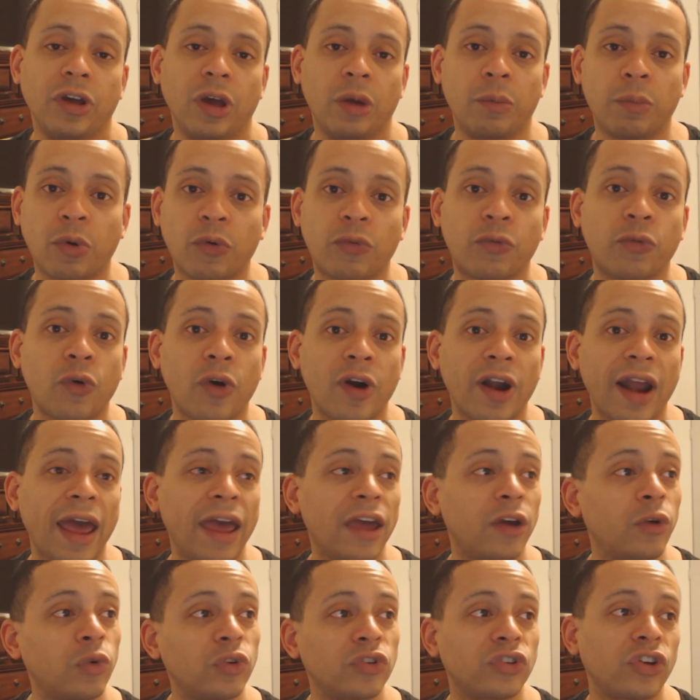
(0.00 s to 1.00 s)
And before
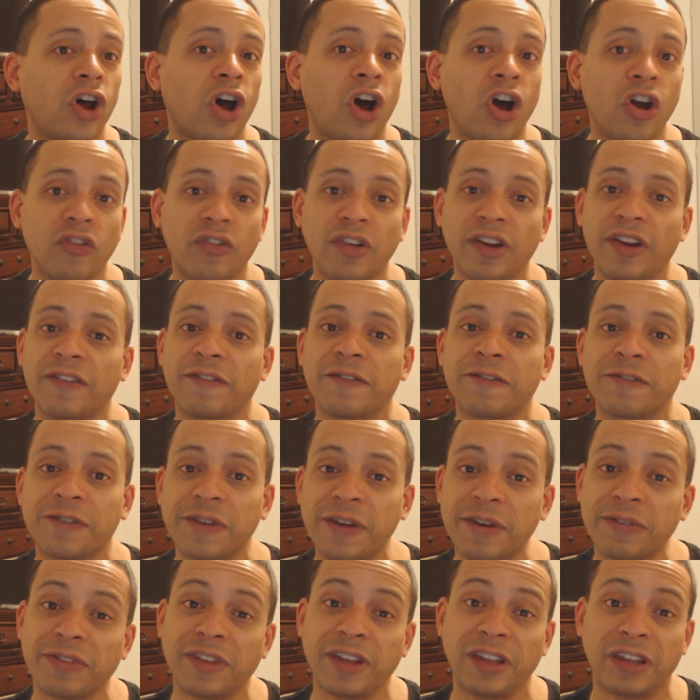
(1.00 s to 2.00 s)
that, it was
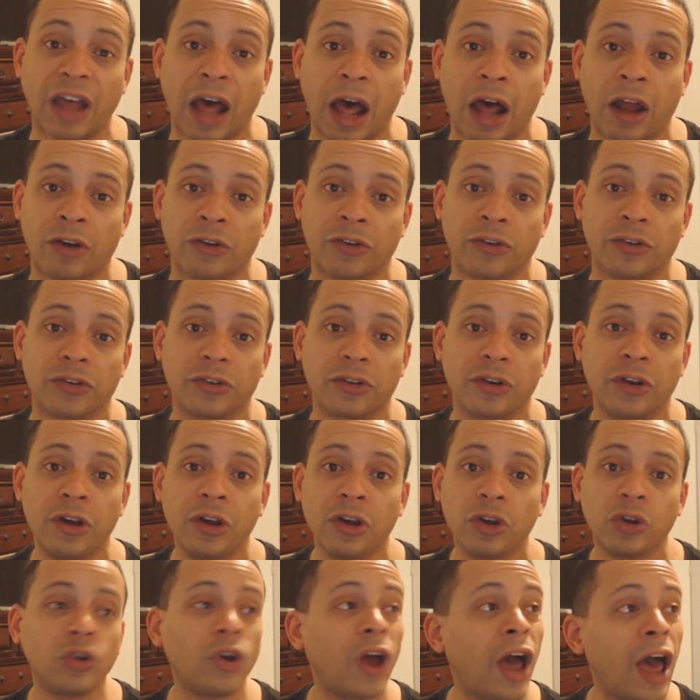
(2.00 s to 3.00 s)
$150.
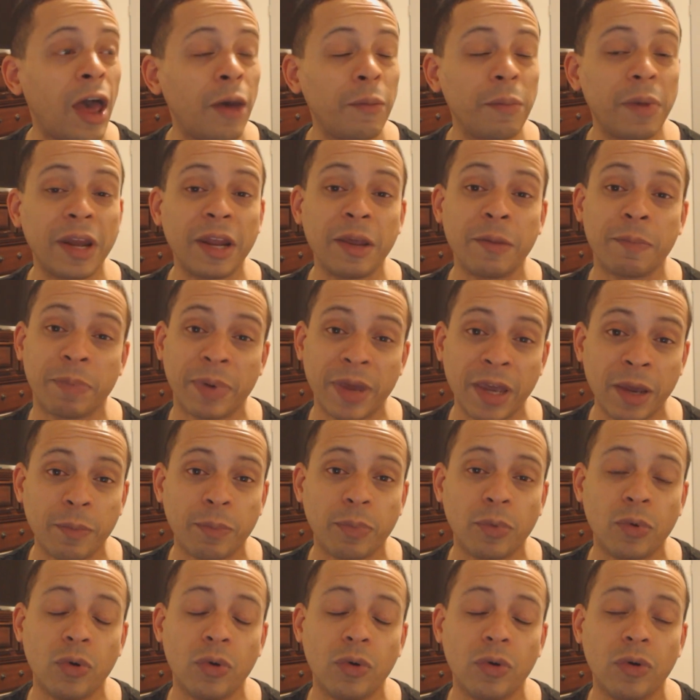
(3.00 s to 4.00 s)
You know how many
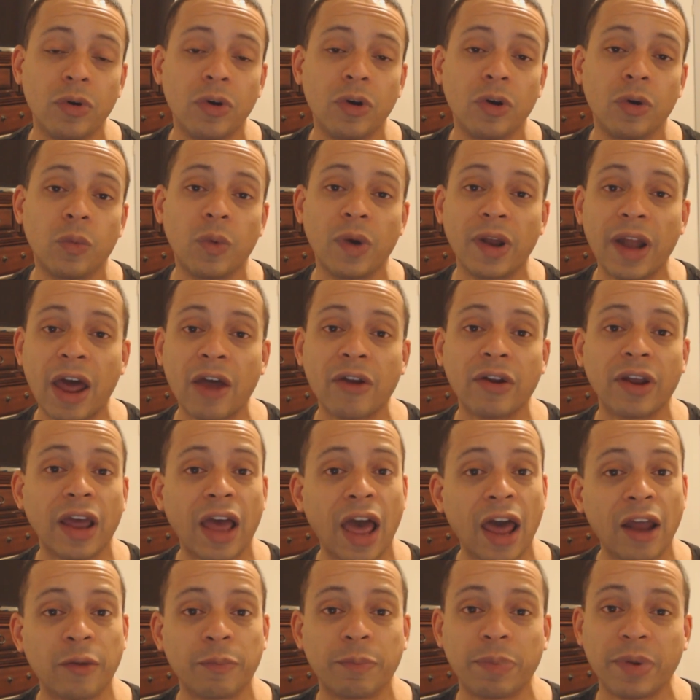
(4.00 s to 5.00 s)
people went out and
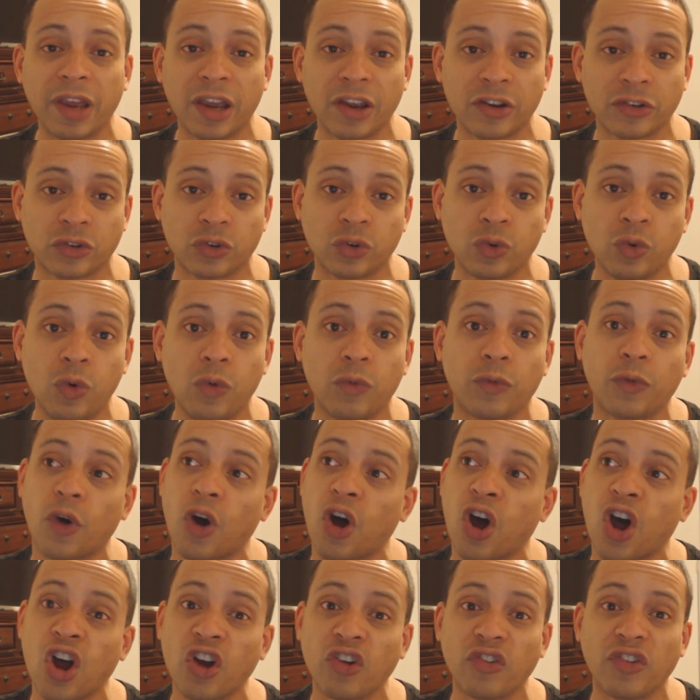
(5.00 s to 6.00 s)
got a PS2
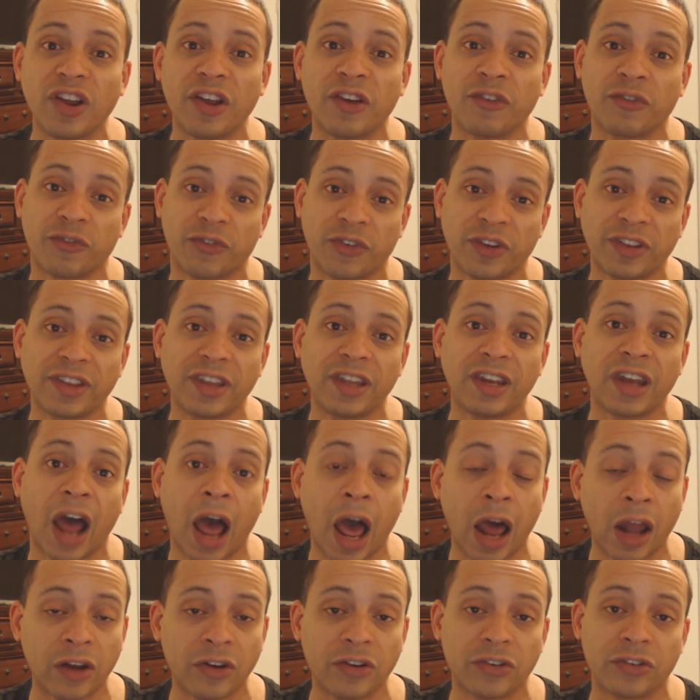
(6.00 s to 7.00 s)
for
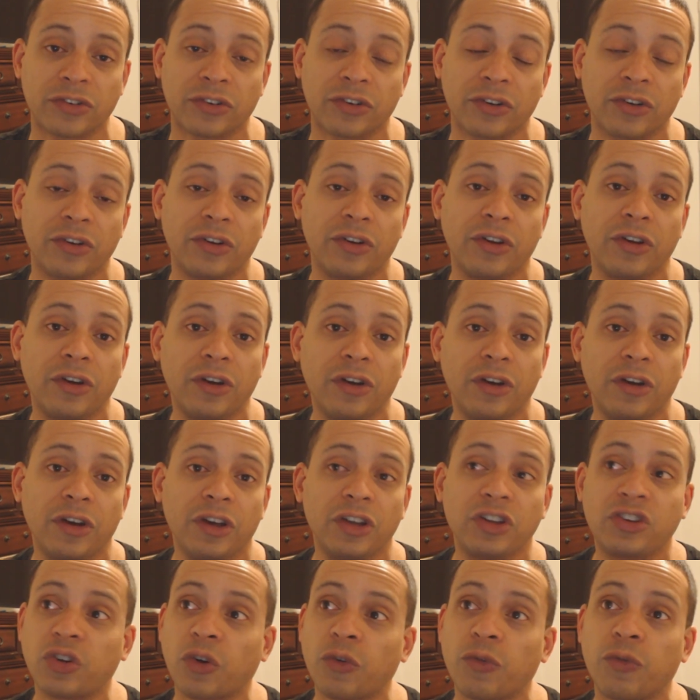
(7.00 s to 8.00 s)
$150?
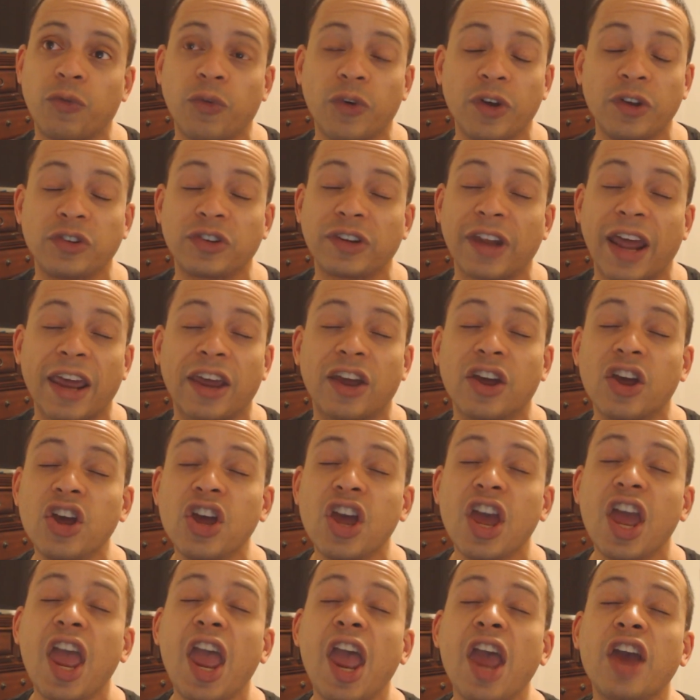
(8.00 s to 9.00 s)
It's like
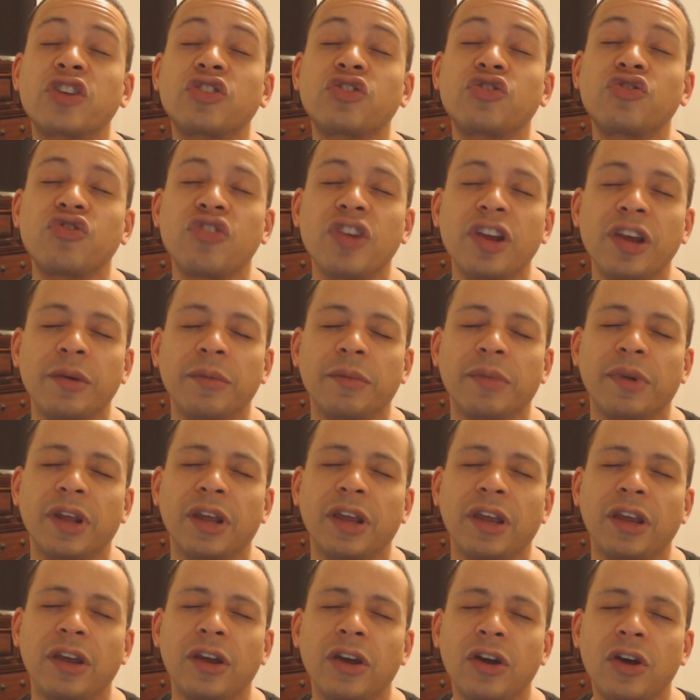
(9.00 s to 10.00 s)

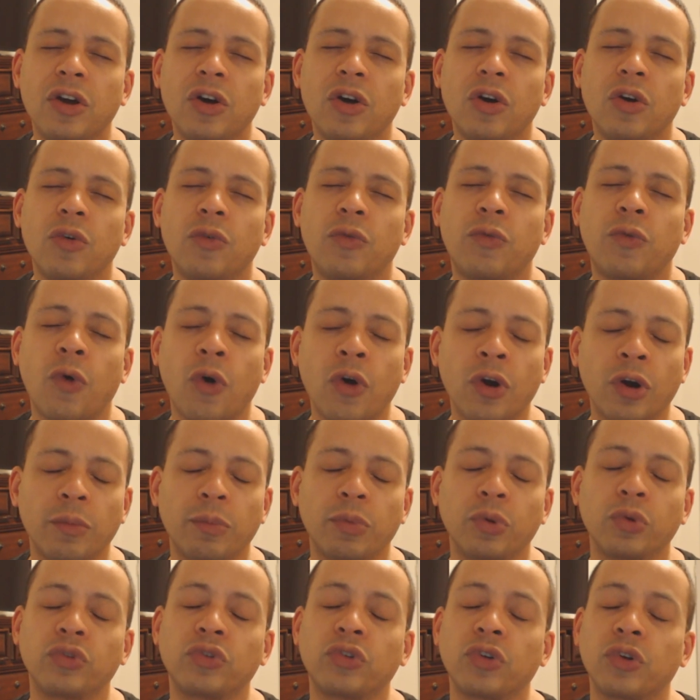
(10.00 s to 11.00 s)
extremely
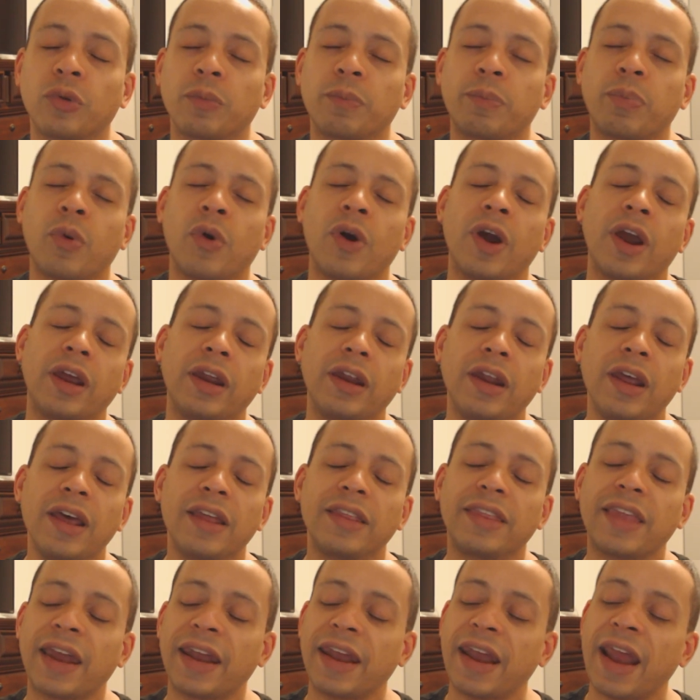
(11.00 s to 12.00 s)
affordable to the point
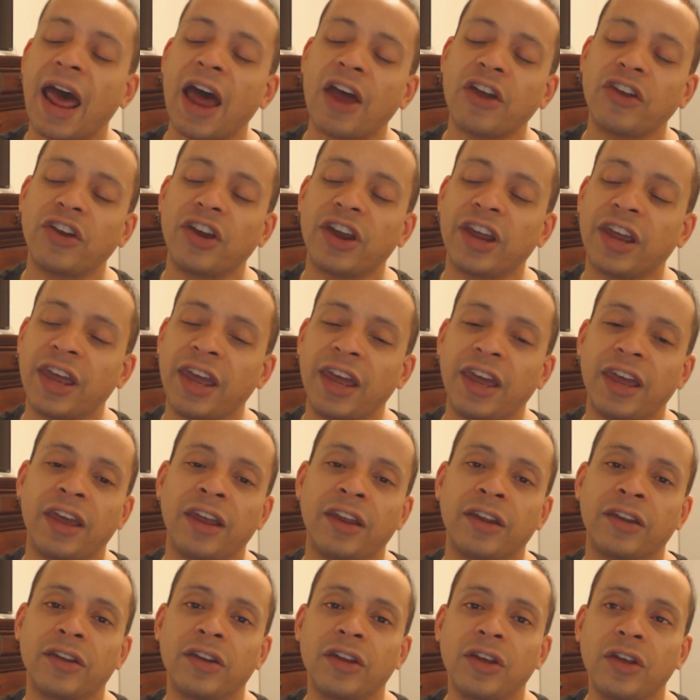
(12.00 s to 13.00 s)
that now you're
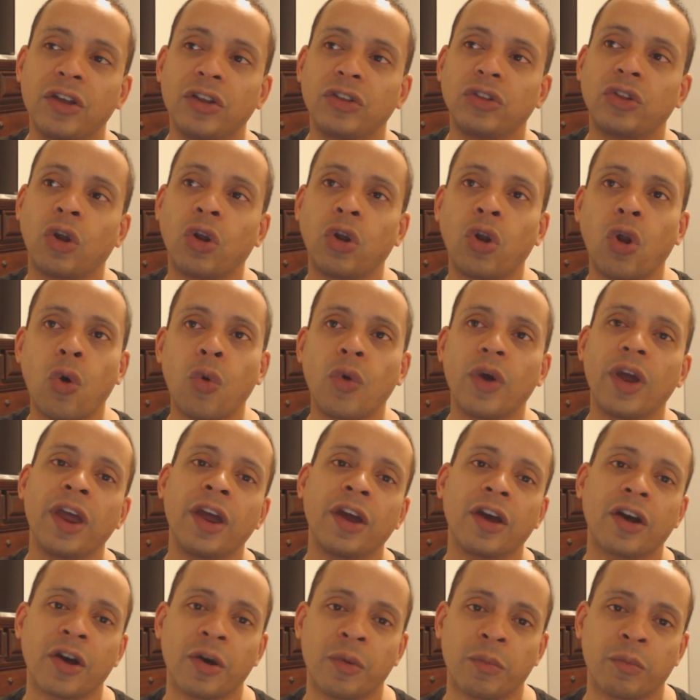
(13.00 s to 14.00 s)
hitting the low
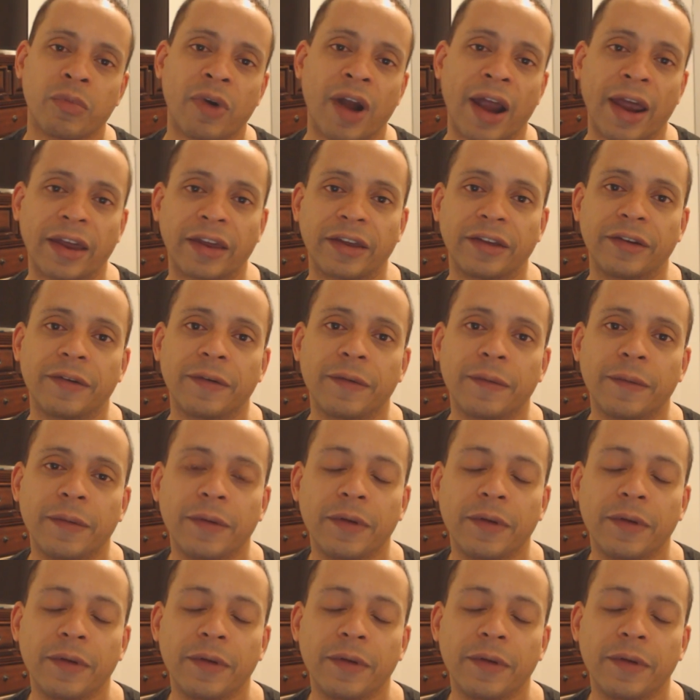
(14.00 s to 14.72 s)
income bracket.